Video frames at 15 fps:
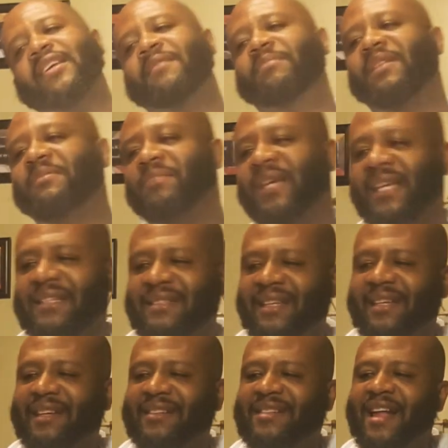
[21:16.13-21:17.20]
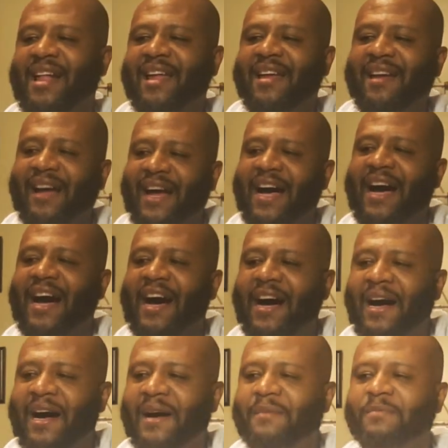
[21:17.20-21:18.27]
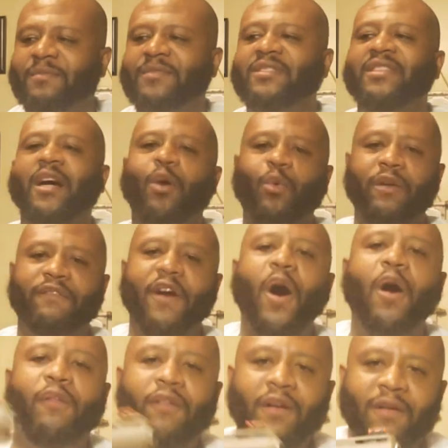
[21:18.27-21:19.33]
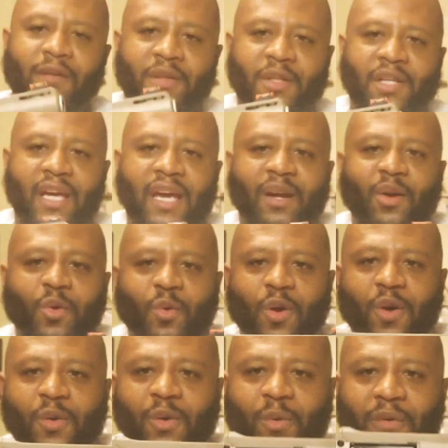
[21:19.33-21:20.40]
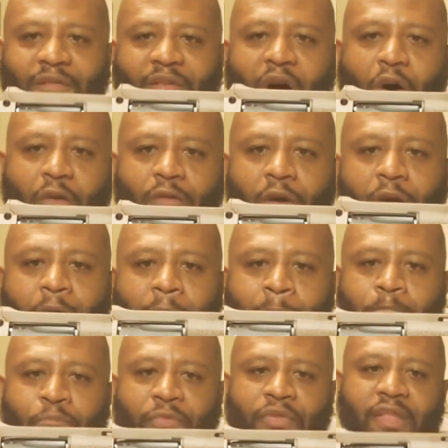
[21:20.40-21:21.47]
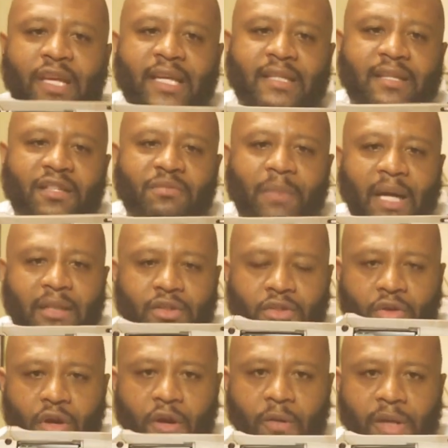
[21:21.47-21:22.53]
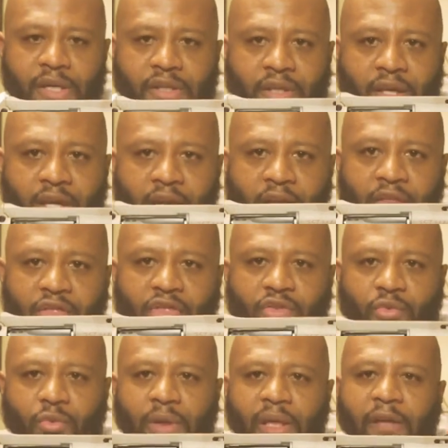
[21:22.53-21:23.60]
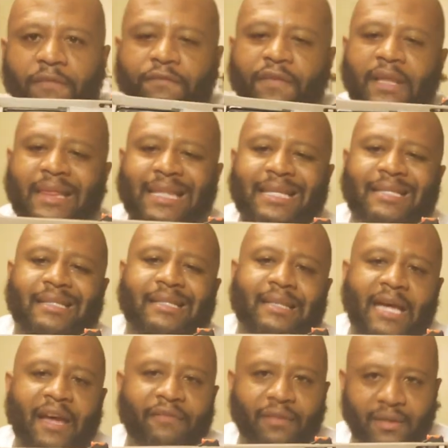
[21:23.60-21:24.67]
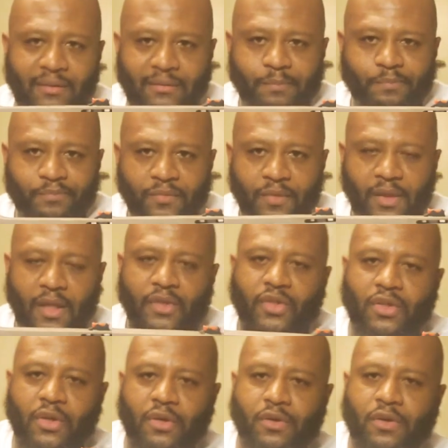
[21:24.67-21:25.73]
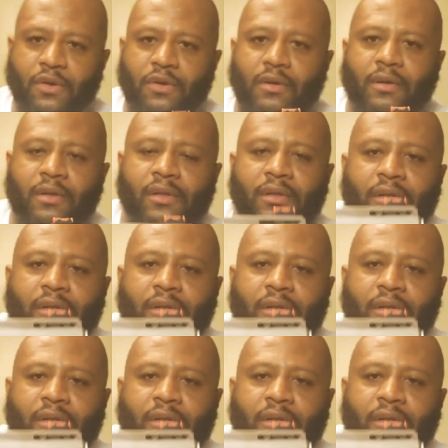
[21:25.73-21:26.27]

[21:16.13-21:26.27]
simply means is uh, a revolver. You can't go wrong with a revolver. This is my Taurus 357. Yes, sir.